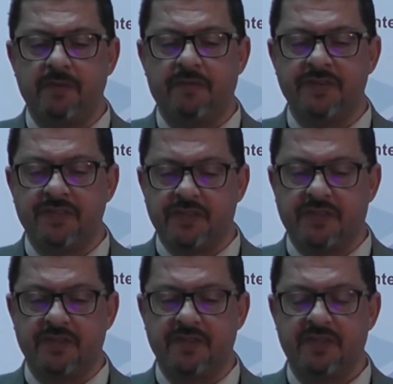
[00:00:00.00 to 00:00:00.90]
of
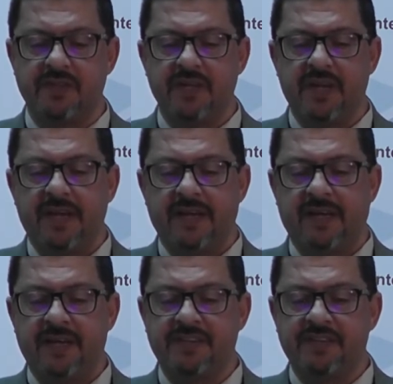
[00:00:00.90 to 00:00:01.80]
resistance,
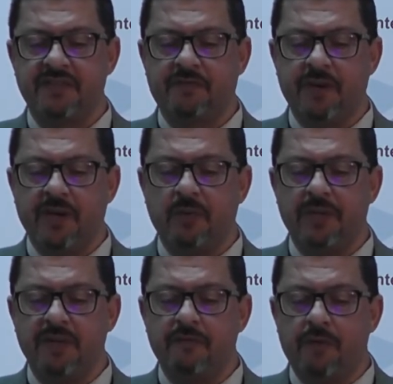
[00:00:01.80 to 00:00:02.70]
as it is
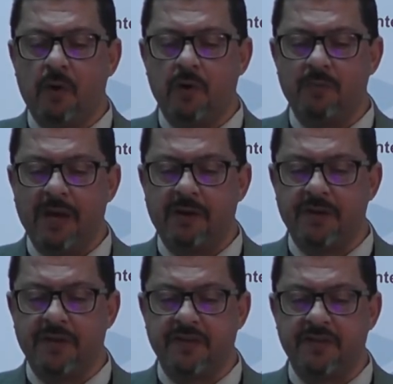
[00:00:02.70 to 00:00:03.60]
frequently invoked by
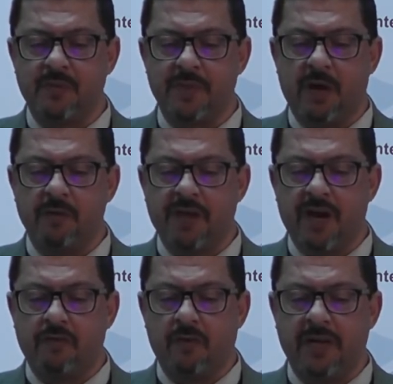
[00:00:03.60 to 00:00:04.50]
critics without
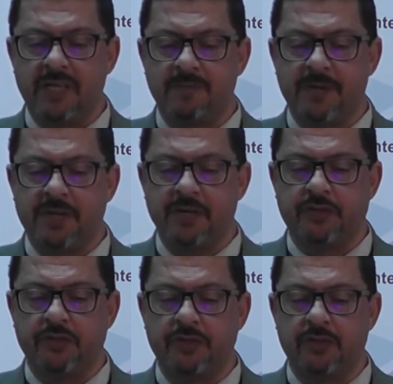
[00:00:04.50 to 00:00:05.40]
careful
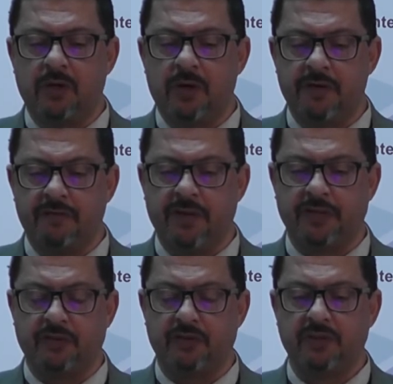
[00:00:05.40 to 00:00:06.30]
explication or
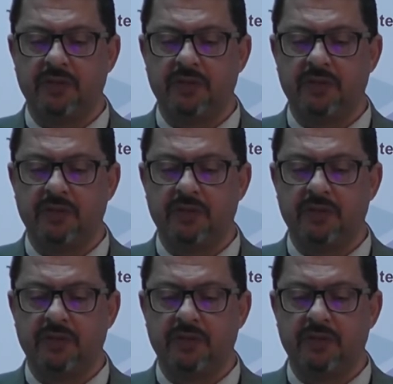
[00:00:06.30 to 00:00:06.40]
reflection.